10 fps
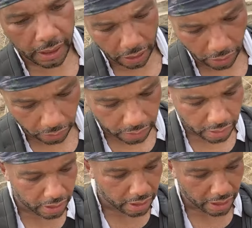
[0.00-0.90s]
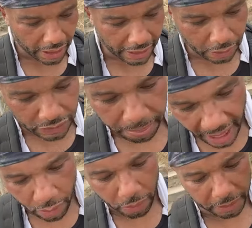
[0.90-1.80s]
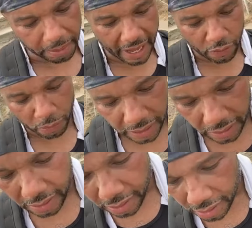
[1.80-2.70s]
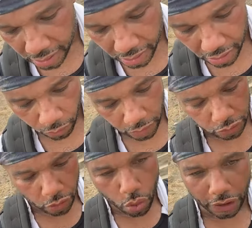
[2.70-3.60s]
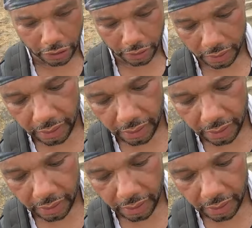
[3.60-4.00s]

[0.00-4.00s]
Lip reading: you know. And it was a black woman. The black woman was recording her.